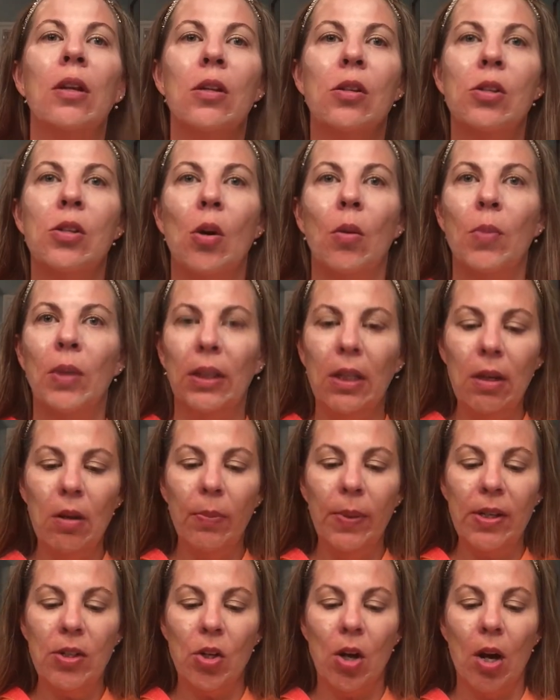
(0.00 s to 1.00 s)
so I'm a
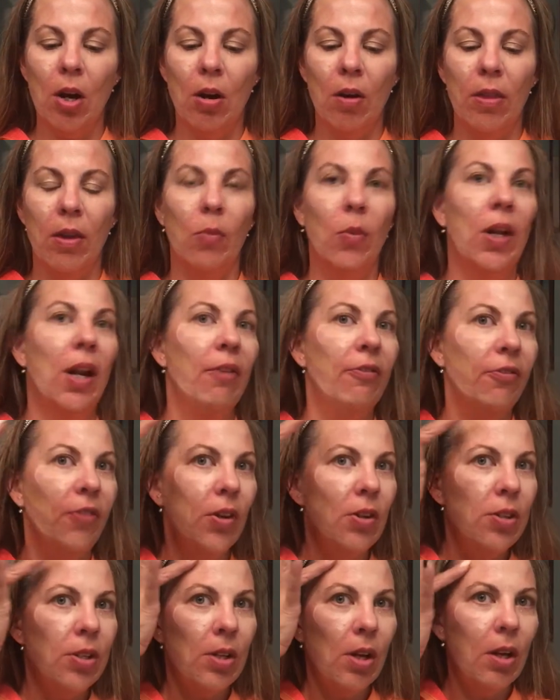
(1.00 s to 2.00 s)
little bit darker than when I
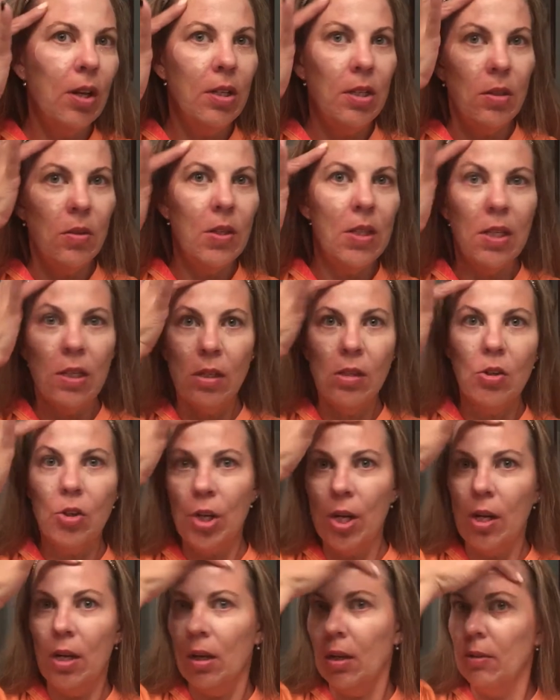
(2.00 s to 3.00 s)
first started doing this
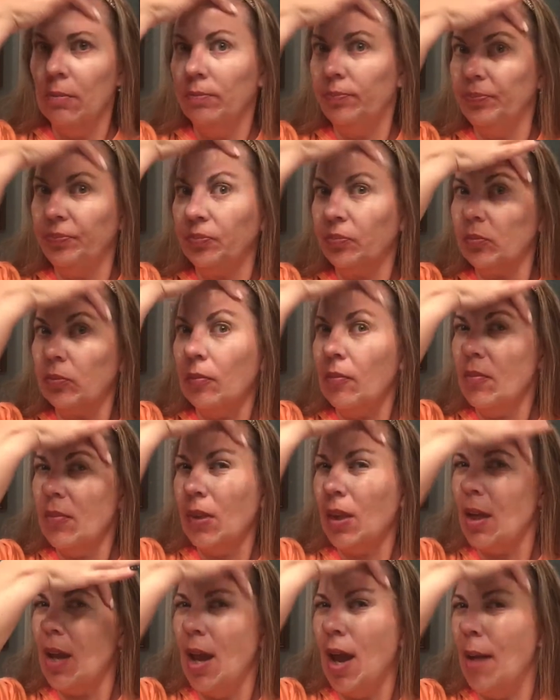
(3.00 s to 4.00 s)
trick.
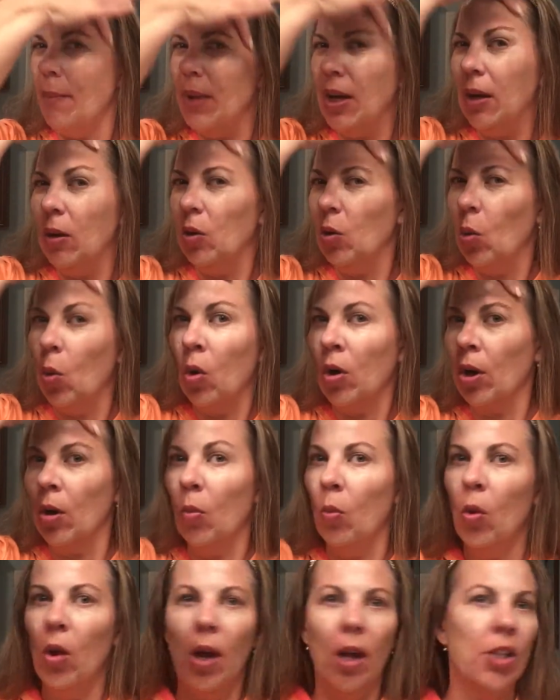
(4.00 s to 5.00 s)
I'm going to
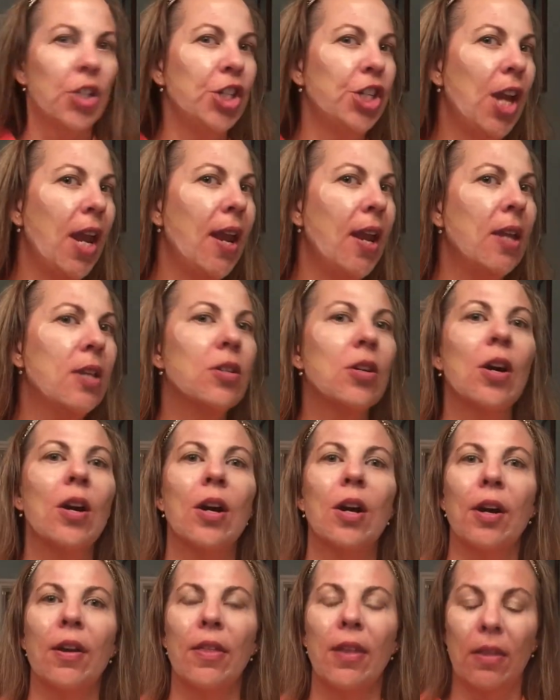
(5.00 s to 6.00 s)
order a shade
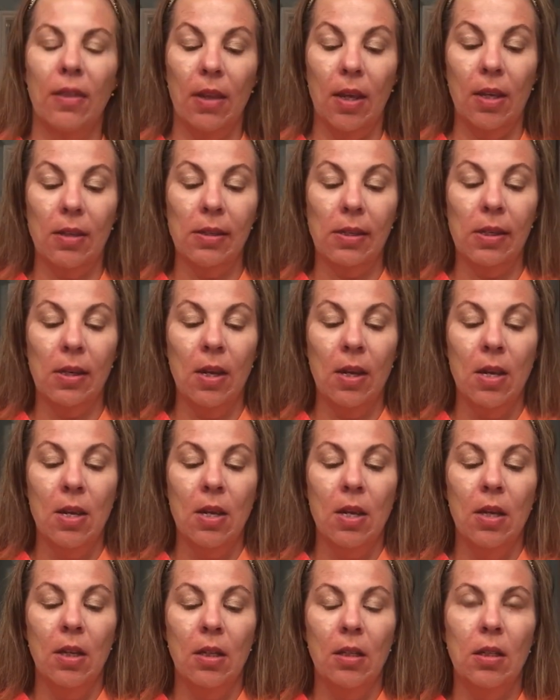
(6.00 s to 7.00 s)
darker than this
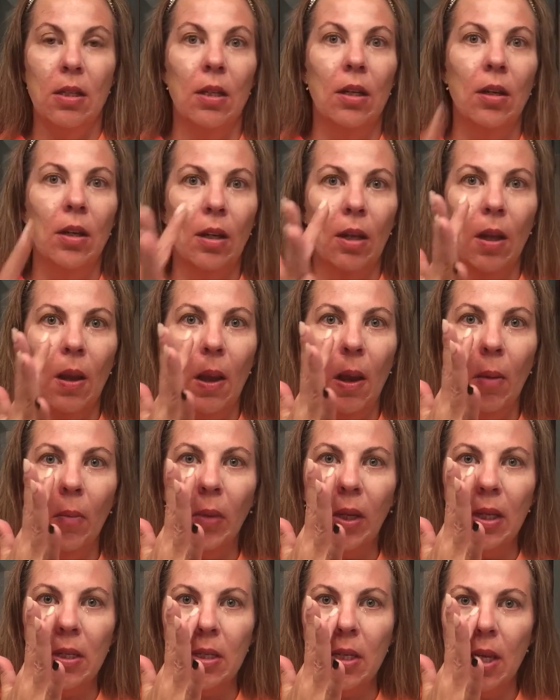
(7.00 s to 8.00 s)
to
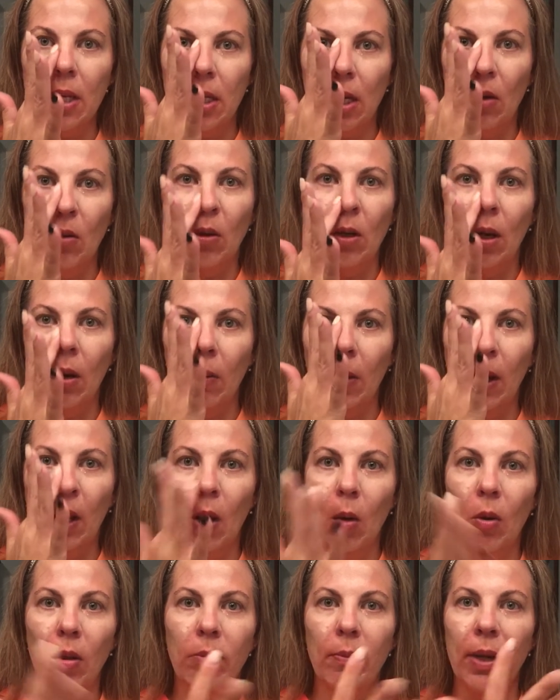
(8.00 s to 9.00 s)
continue. And here we
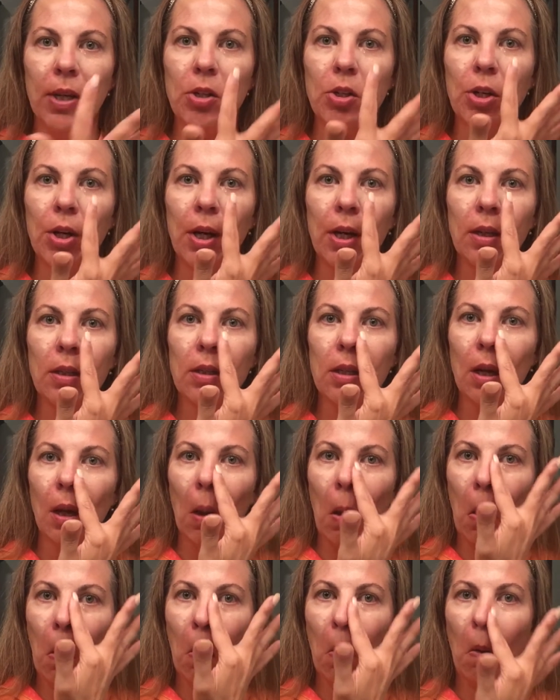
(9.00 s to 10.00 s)
go with my trick to,
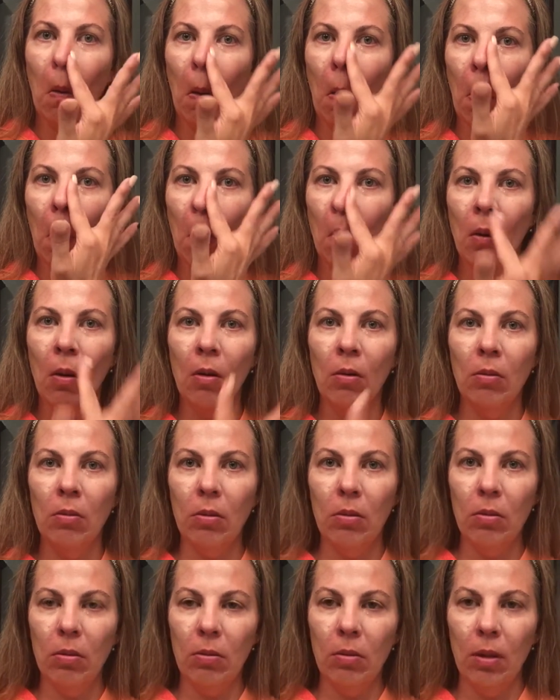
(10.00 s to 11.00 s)

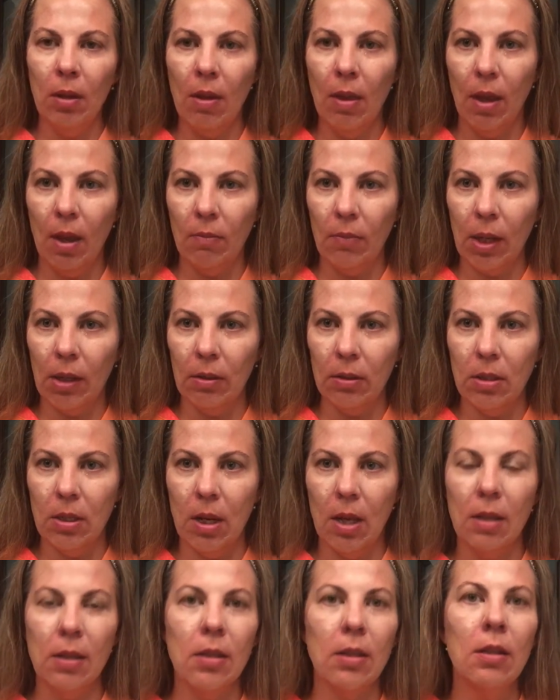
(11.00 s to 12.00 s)
ooh, look at that, Michael
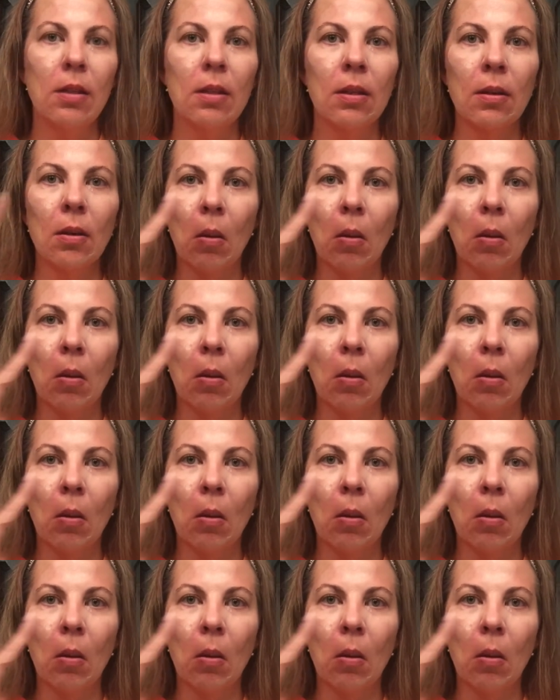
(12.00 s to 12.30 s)
Jackson.